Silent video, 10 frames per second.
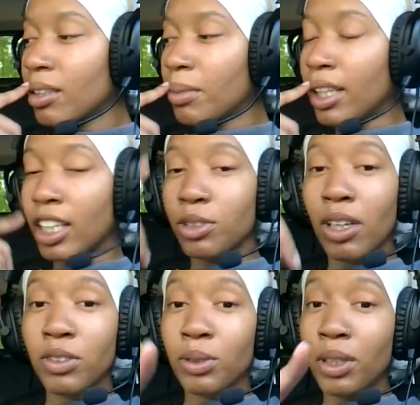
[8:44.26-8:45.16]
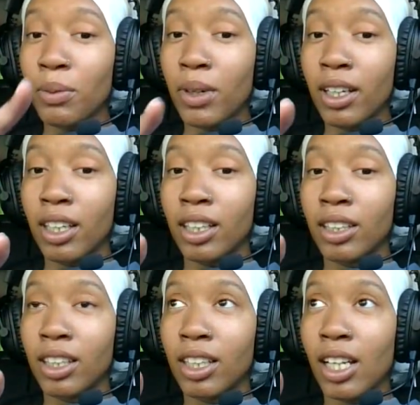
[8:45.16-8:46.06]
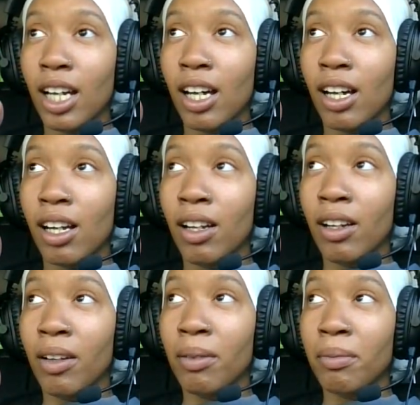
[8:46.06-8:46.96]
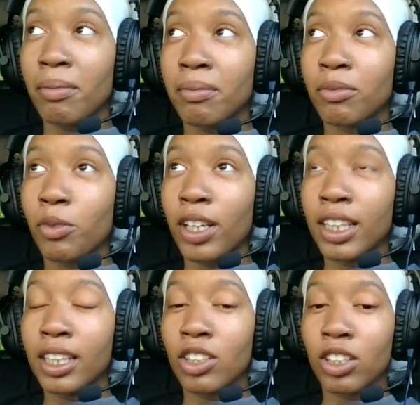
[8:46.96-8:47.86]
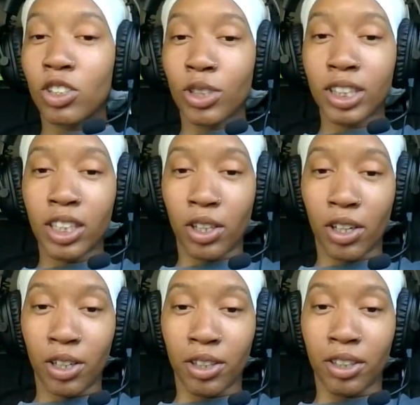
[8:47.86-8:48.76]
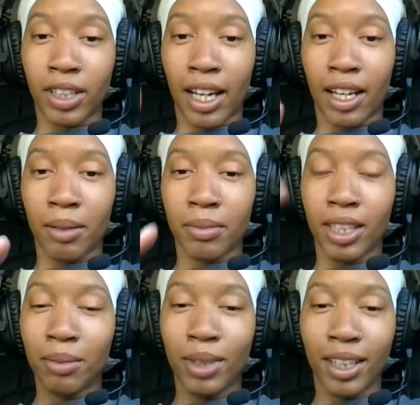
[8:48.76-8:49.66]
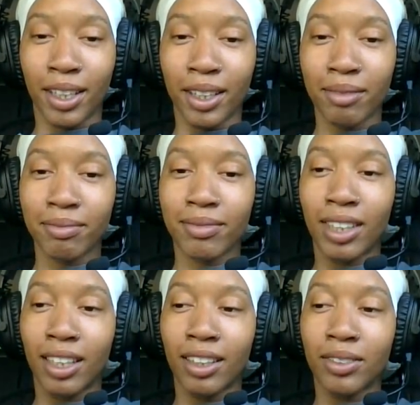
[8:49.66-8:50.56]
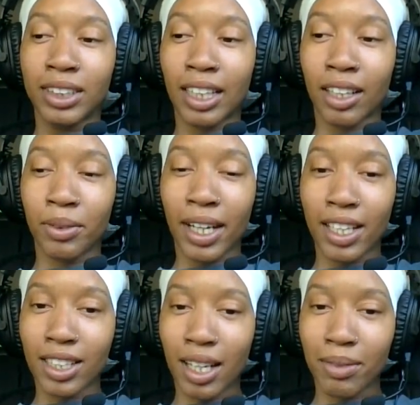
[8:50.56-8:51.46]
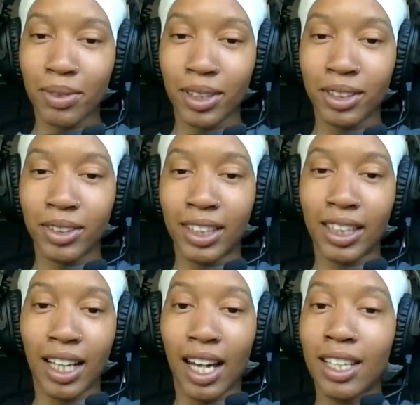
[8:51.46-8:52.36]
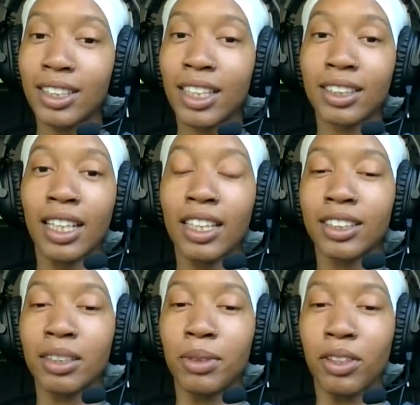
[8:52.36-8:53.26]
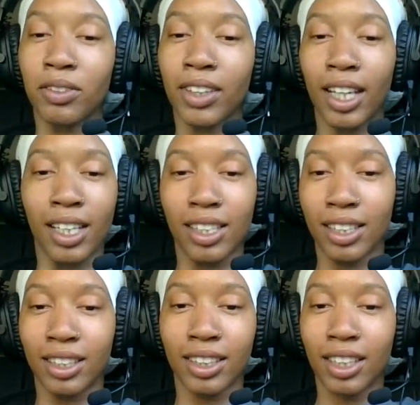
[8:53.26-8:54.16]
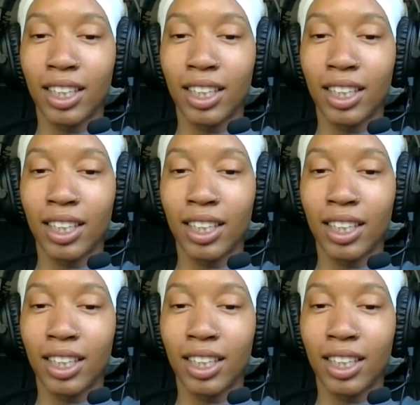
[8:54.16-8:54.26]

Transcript: but yeah 1221 um one of the, the trusted herd app hit me up and was like oh we got a job for you and it's because they didn't send me notifications